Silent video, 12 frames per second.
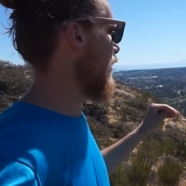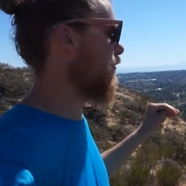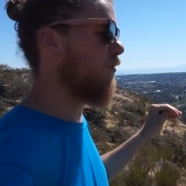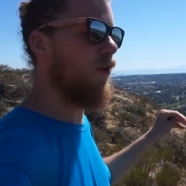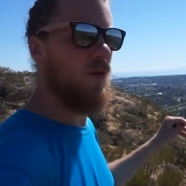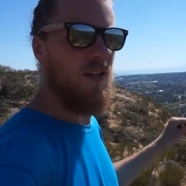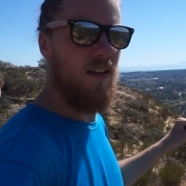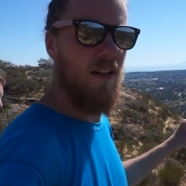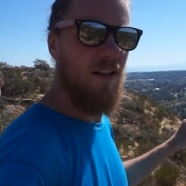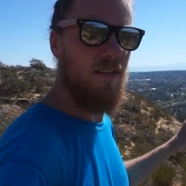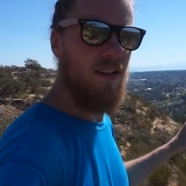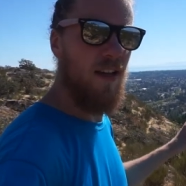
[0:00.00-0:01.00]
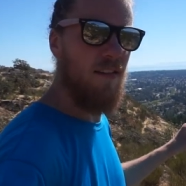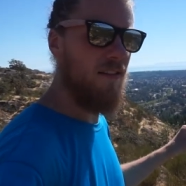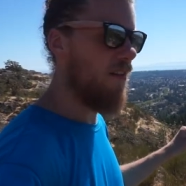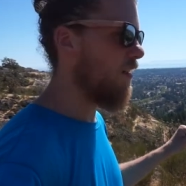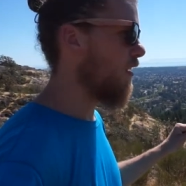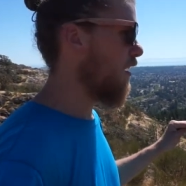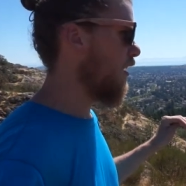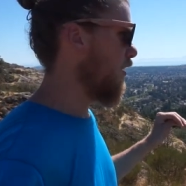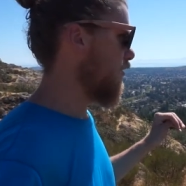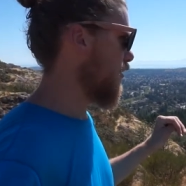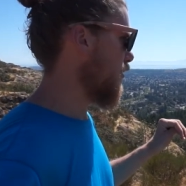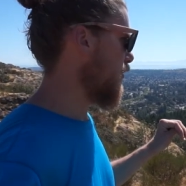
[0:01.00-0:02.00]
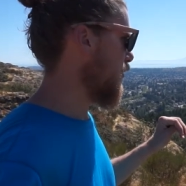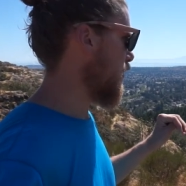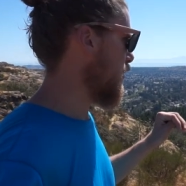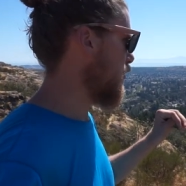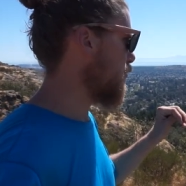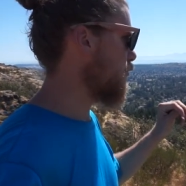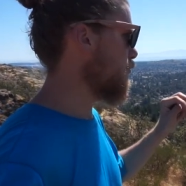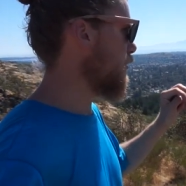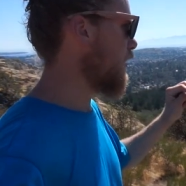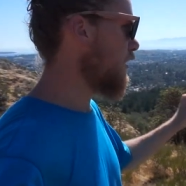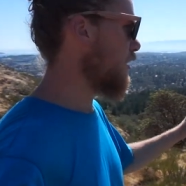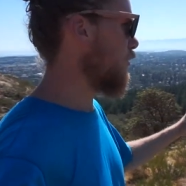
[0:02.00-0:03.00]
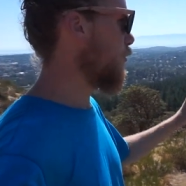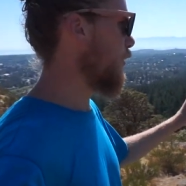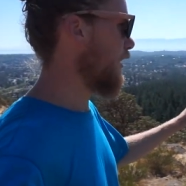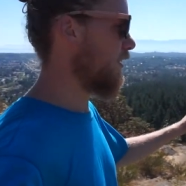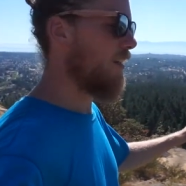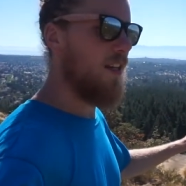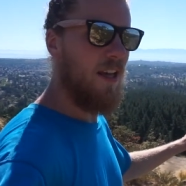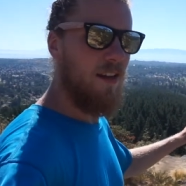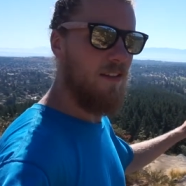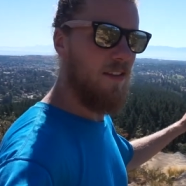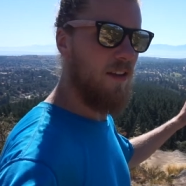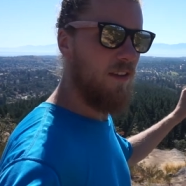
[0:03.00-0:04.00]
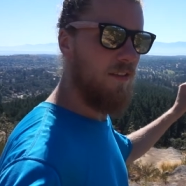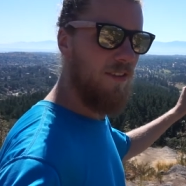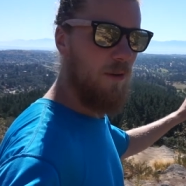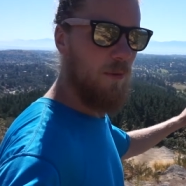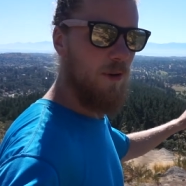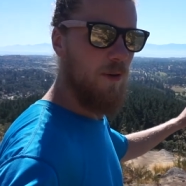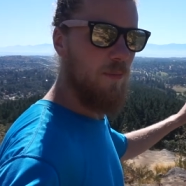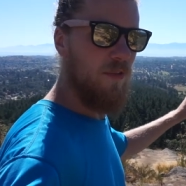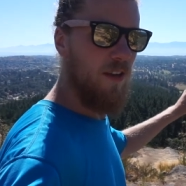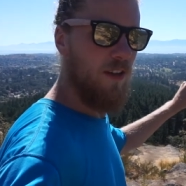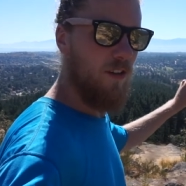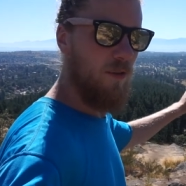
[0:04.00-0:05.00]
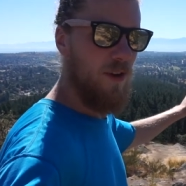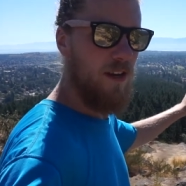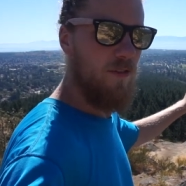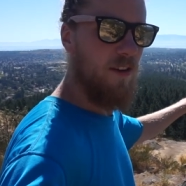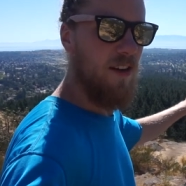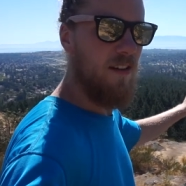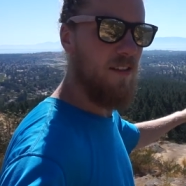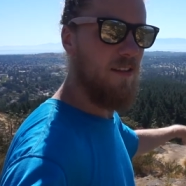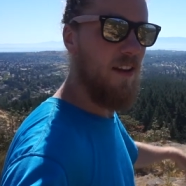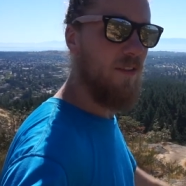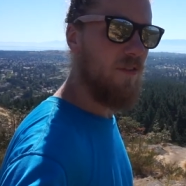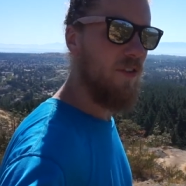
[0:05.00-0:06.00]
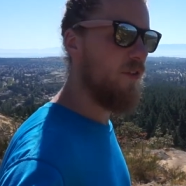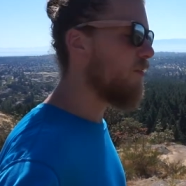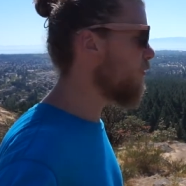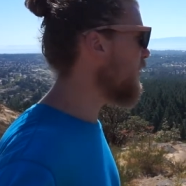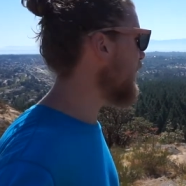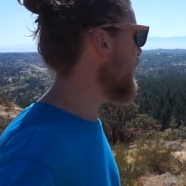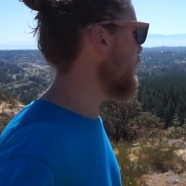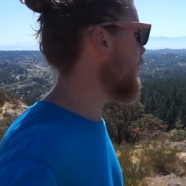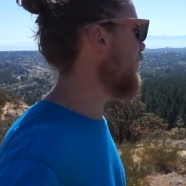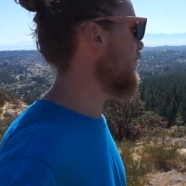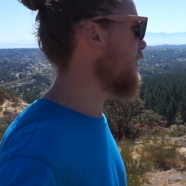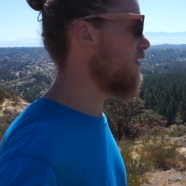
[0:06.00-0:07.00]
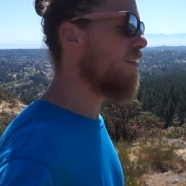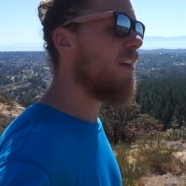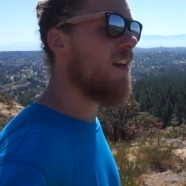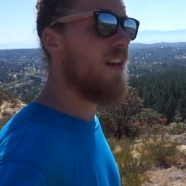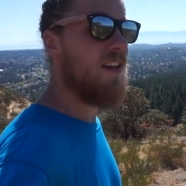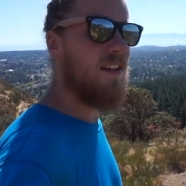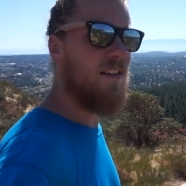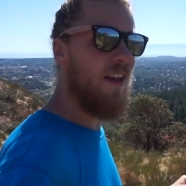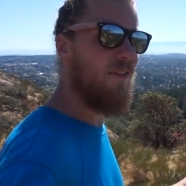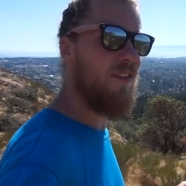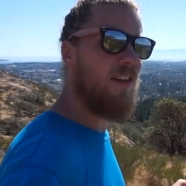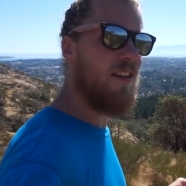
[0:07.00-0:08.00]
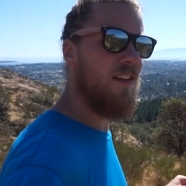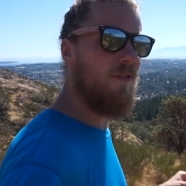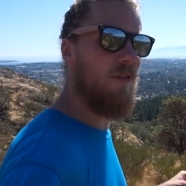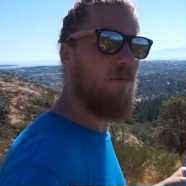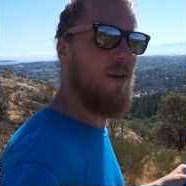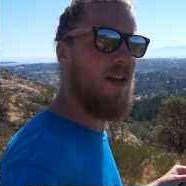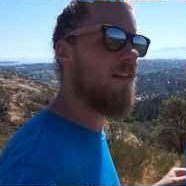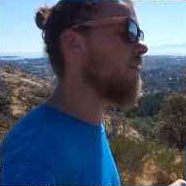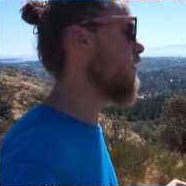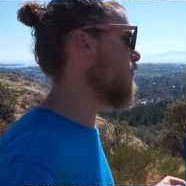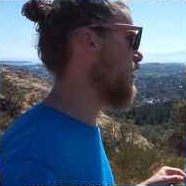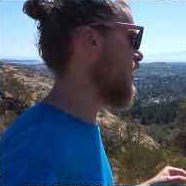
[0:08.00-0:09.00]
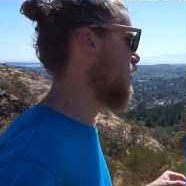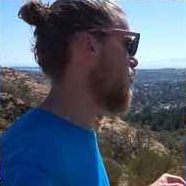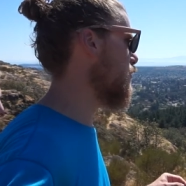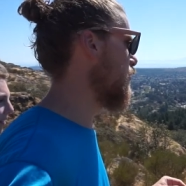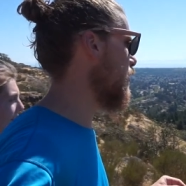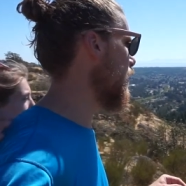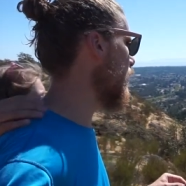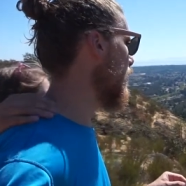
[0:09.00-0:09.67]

have zoning laws against it. So you really quickly get into like suburbs and greenery and stuff. So it's a really interesting city, definitely a different pace than Vancouver.